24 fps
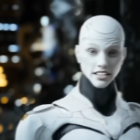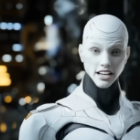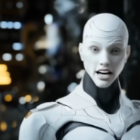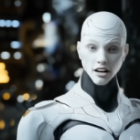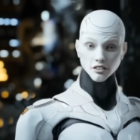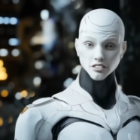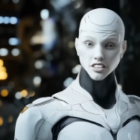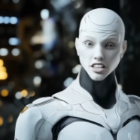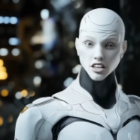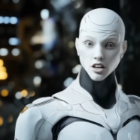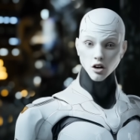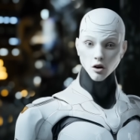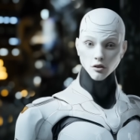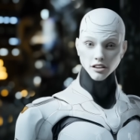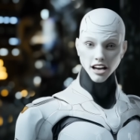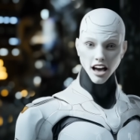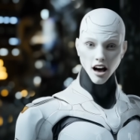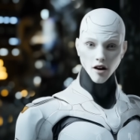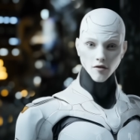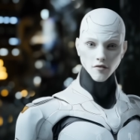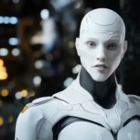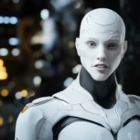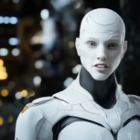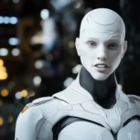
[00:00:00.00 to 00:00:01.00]
allows Clone
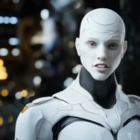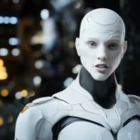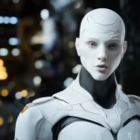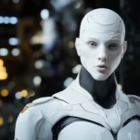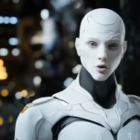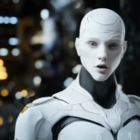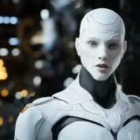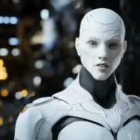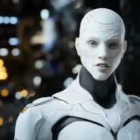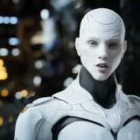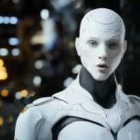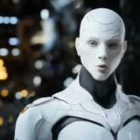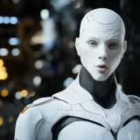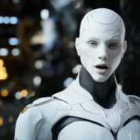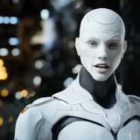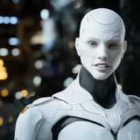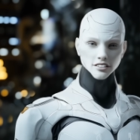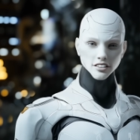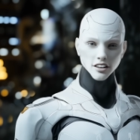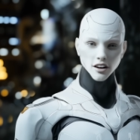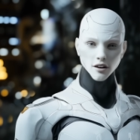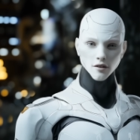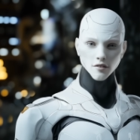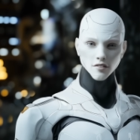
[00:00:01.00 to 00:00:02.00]
Alpha to move in
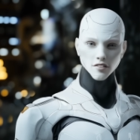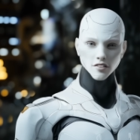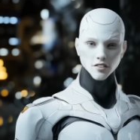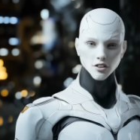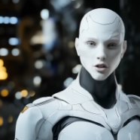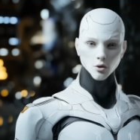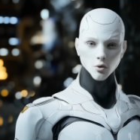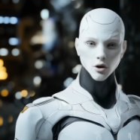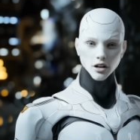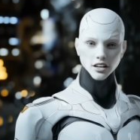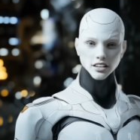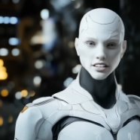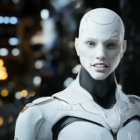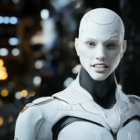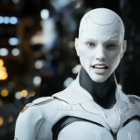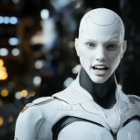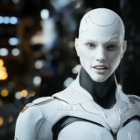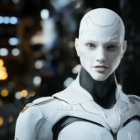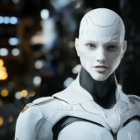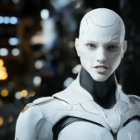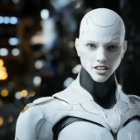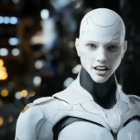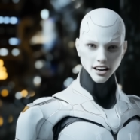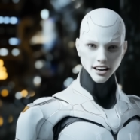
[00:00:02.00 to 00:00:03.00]
ways that are fluid and
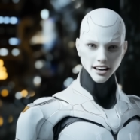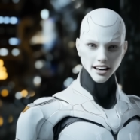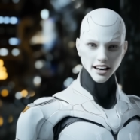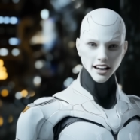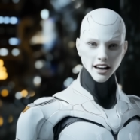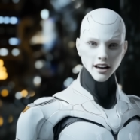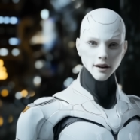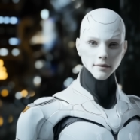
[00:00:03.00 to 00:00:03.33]
lifelike,